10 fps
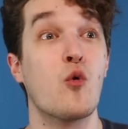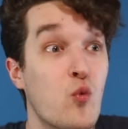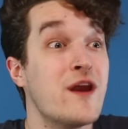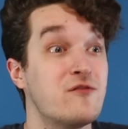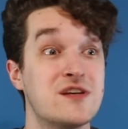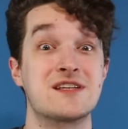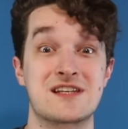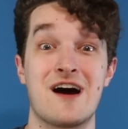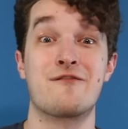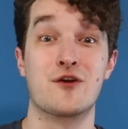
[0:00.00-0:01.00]
We've
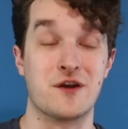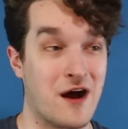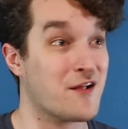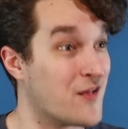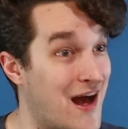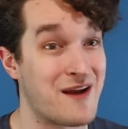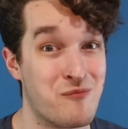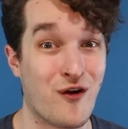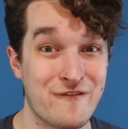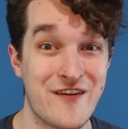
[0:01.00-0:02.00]
discovered a lot
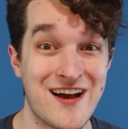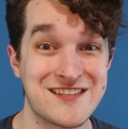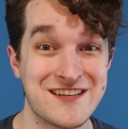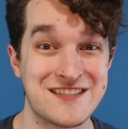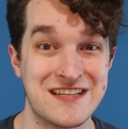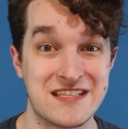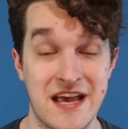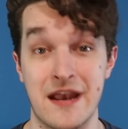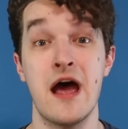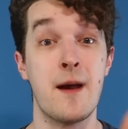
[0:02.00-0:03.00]
more fossils since
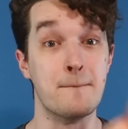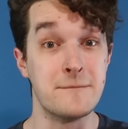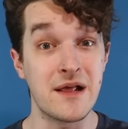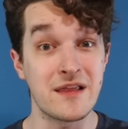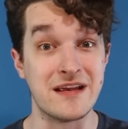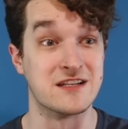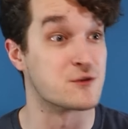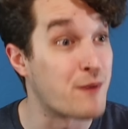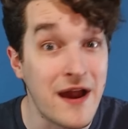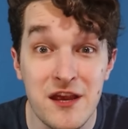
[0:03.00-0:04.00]
then, millions
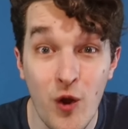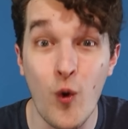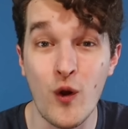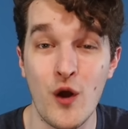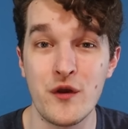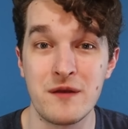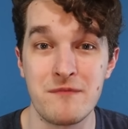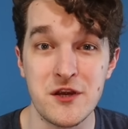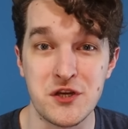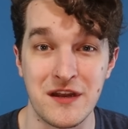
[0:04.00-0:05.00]
by your own
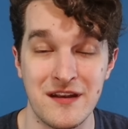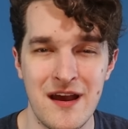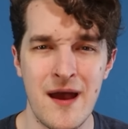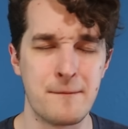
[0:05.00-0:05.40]
admission.